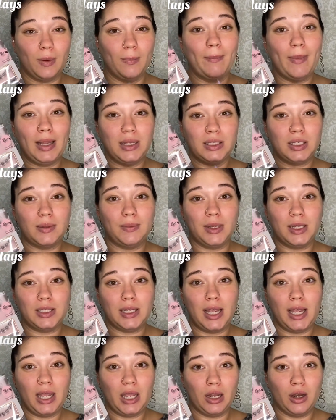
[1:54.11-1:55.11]
meant to be
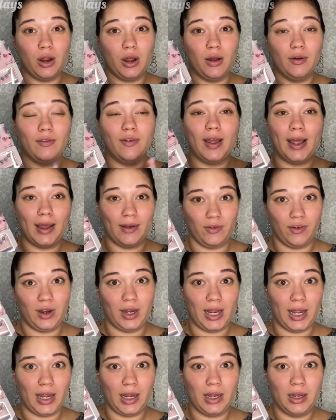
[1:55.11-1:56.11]
taken off every
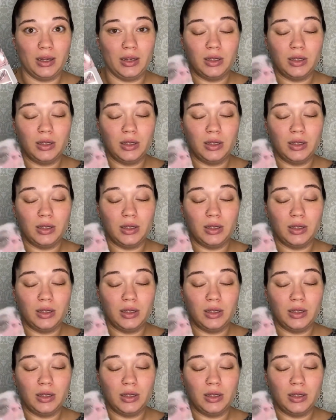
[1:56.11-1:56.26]
day.